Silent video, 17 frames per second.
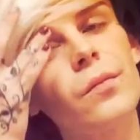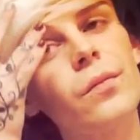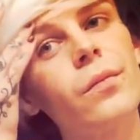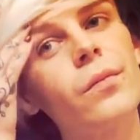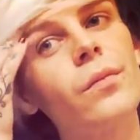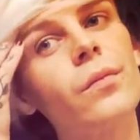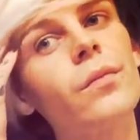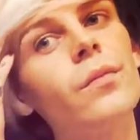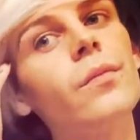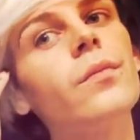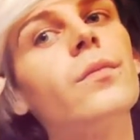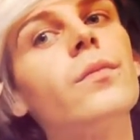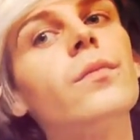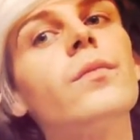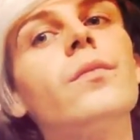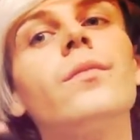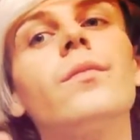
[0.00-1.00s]

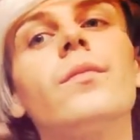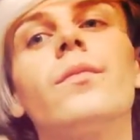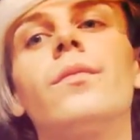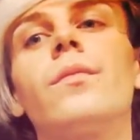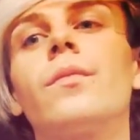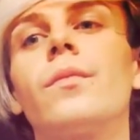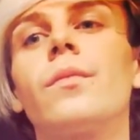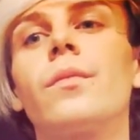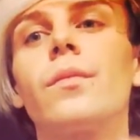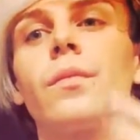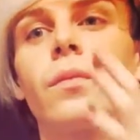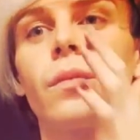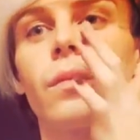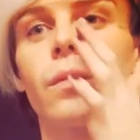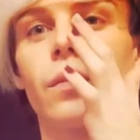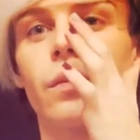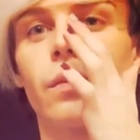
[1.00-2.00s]

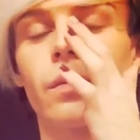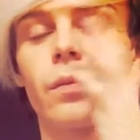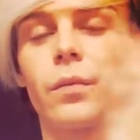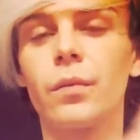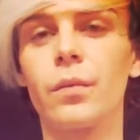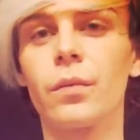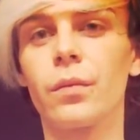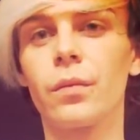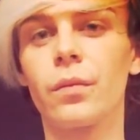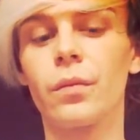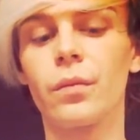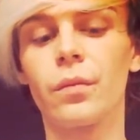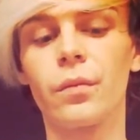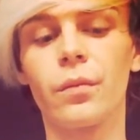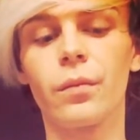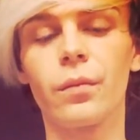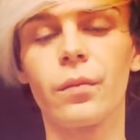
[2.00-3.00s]

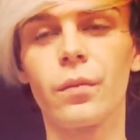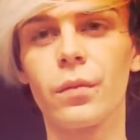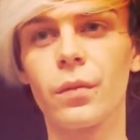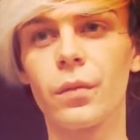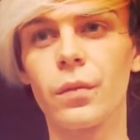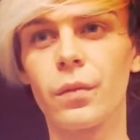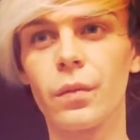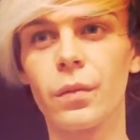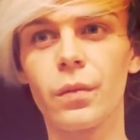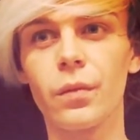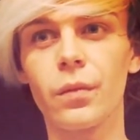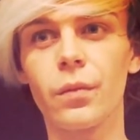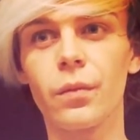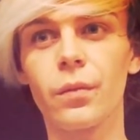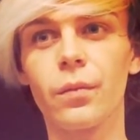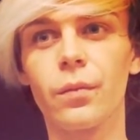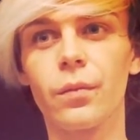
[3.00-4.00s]

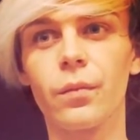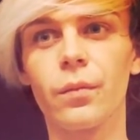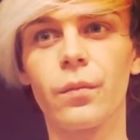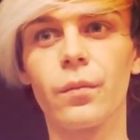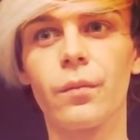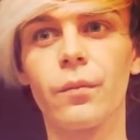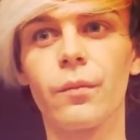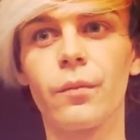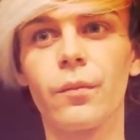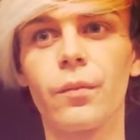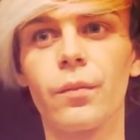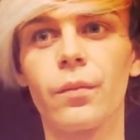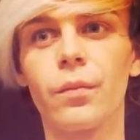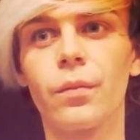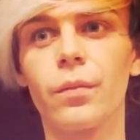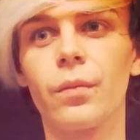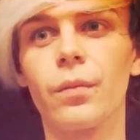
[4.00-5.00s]

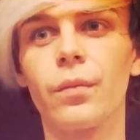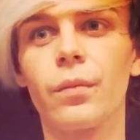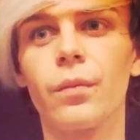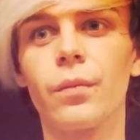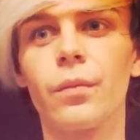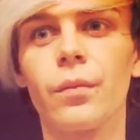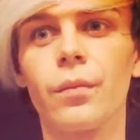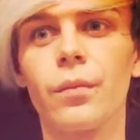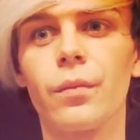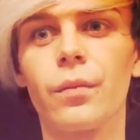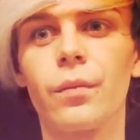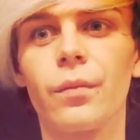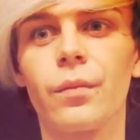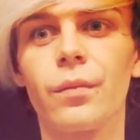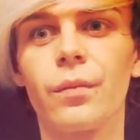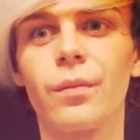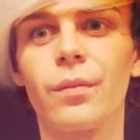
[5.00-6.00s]

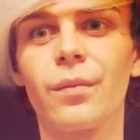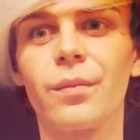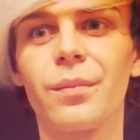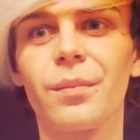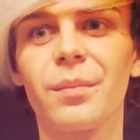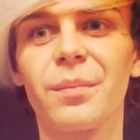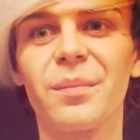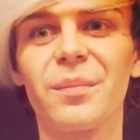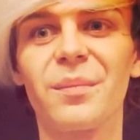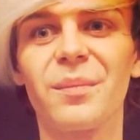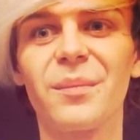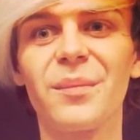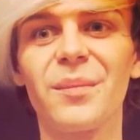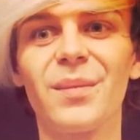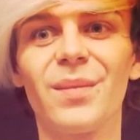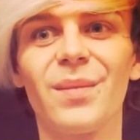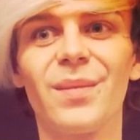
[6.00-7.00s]

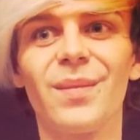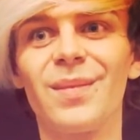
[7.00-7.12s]
This person isn't speaking.